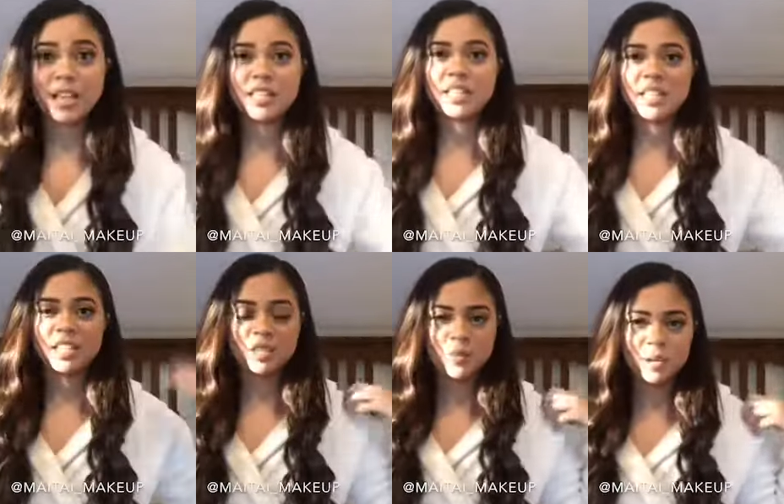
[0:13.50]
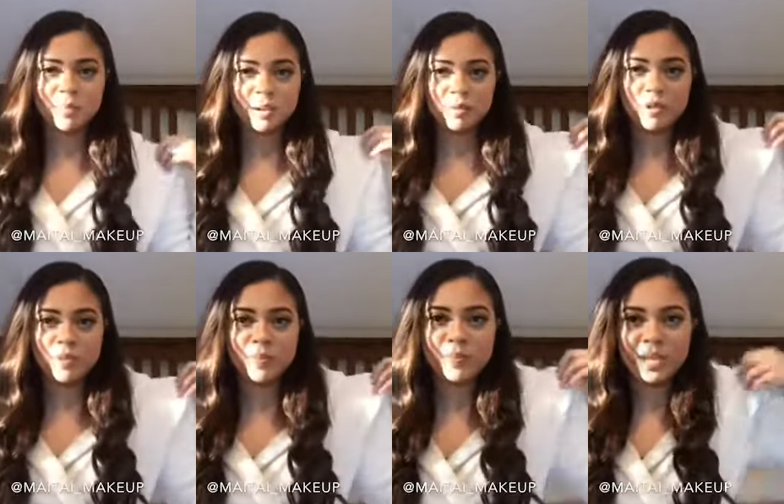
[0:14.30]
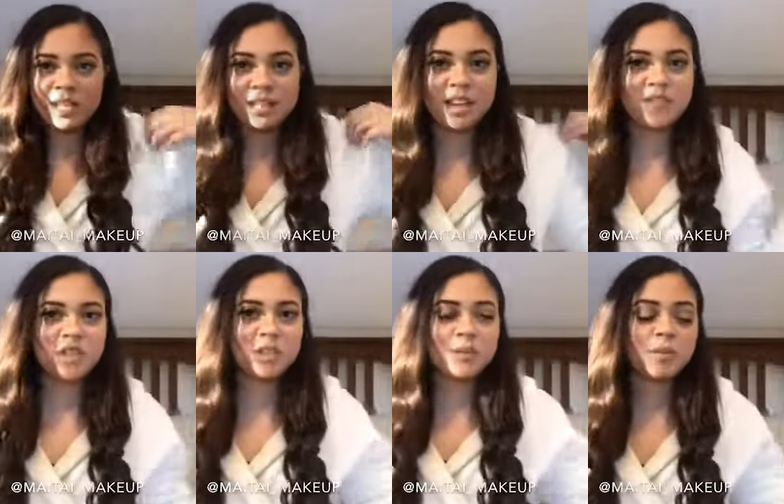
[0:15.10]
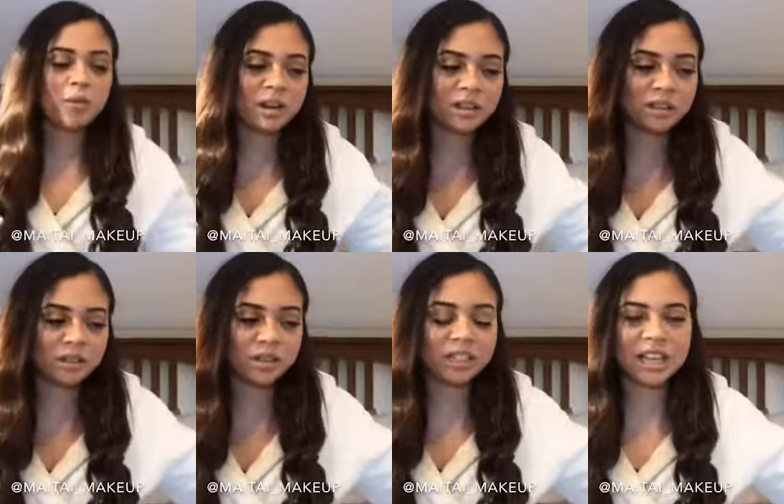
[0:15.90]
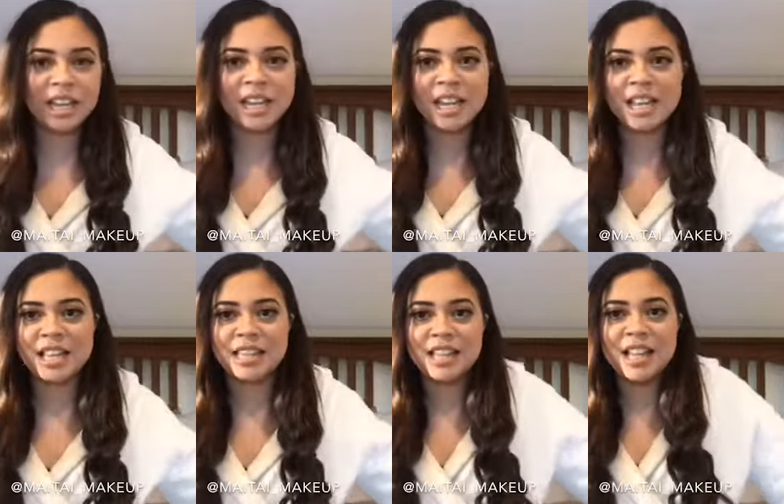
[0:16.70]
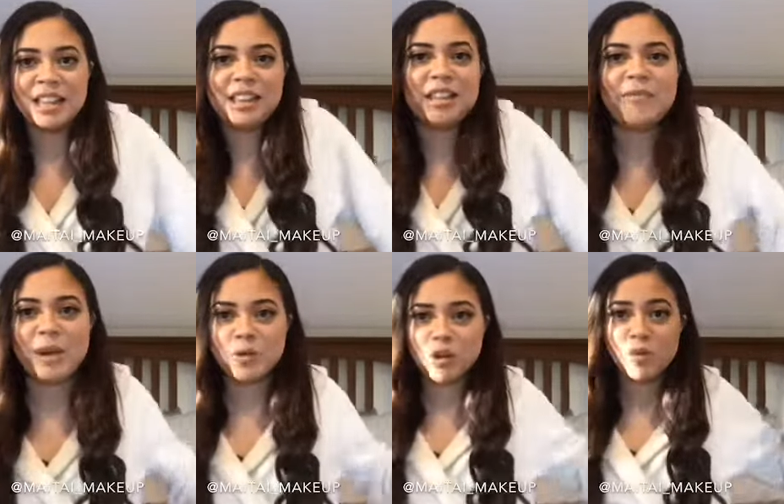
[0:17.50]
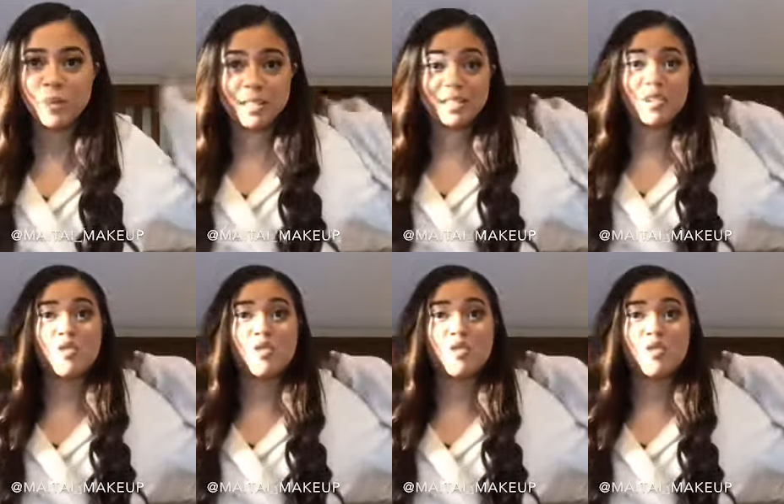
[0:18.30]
I decided to wear my robe because I've just been wearing this all day and I love my robe, it's